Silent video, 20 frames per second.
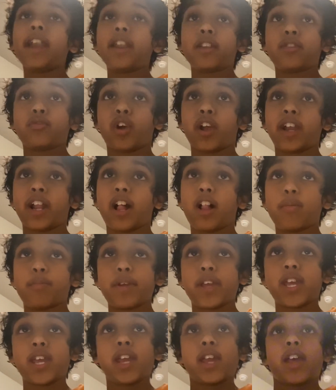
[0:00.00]
That is right,
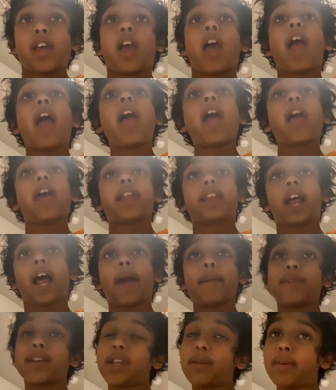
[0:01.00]
Helpy, and
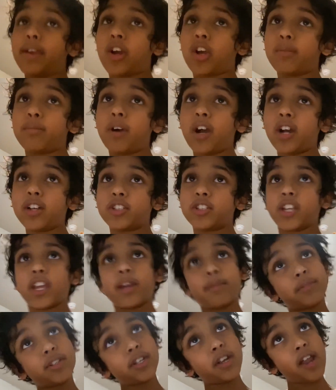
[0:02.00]
I'm going to be unboxing
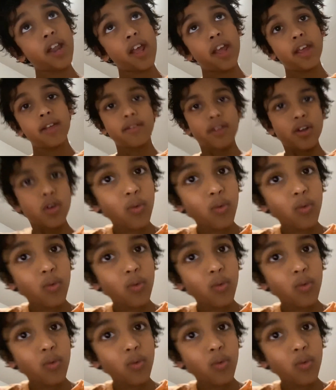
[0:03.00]
him today.